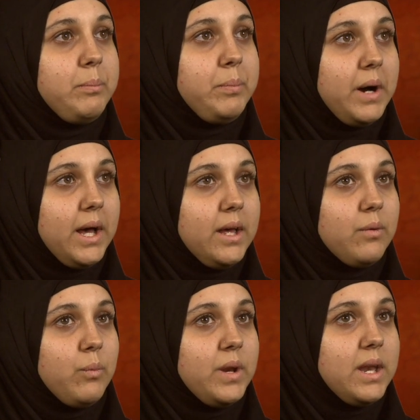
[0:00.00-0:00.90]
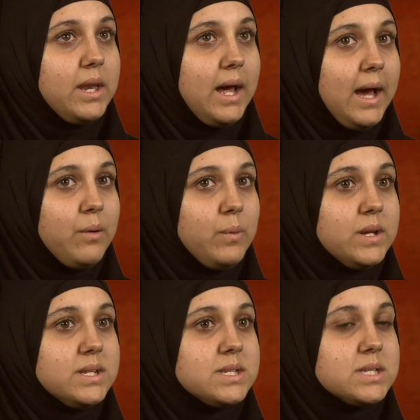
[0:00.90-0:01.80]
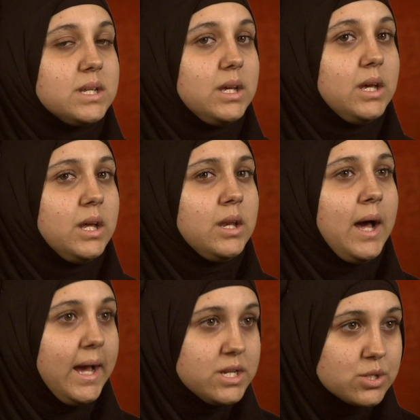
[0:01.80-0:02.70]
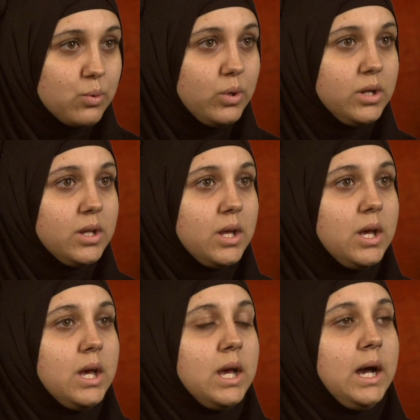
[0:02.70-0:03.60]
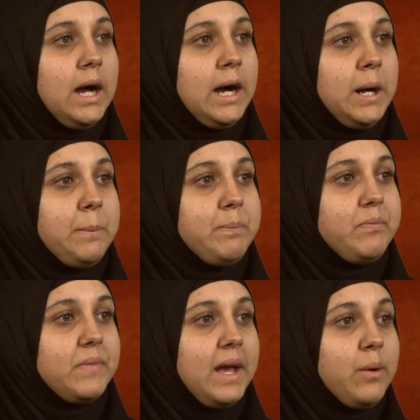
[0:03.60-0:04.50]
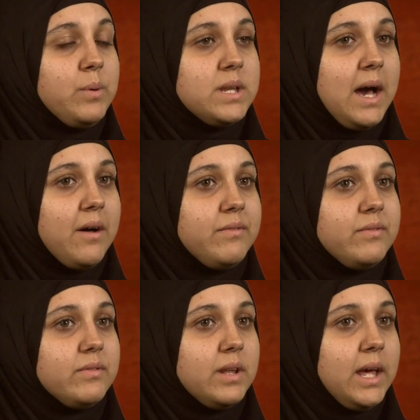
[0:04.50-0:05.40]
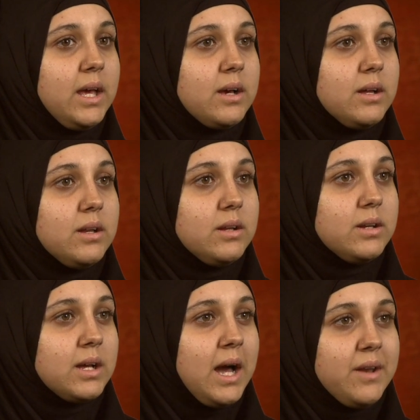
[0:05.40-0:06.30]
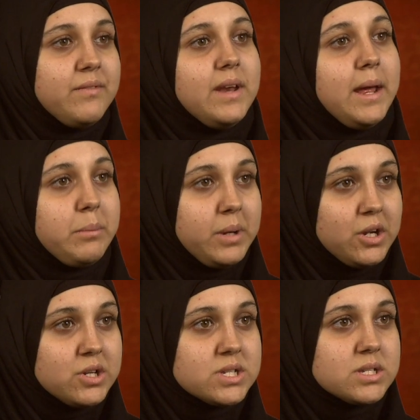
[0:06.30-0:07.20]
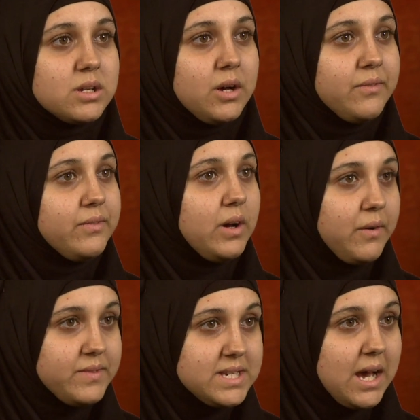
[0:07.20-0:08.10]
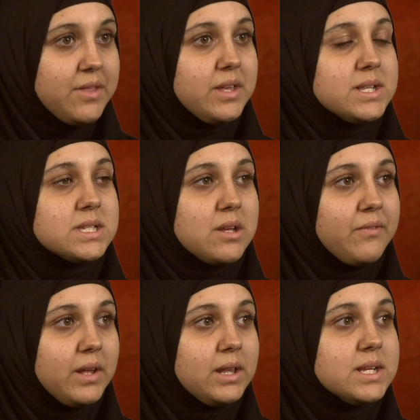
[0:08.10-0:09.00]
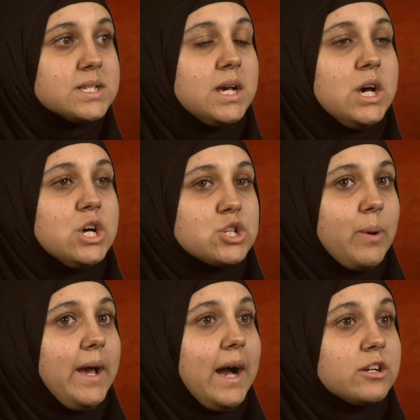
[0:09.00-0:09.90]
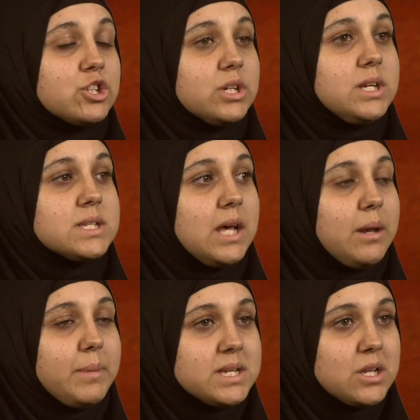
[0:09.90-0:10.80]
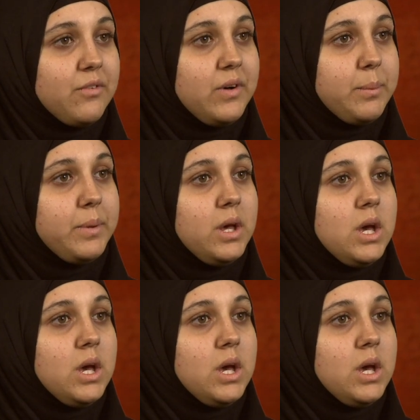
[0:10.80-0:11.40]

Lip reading: But when I was in high school, I would have like kind of nightmares of death and stuff like this. So I actually signed myself up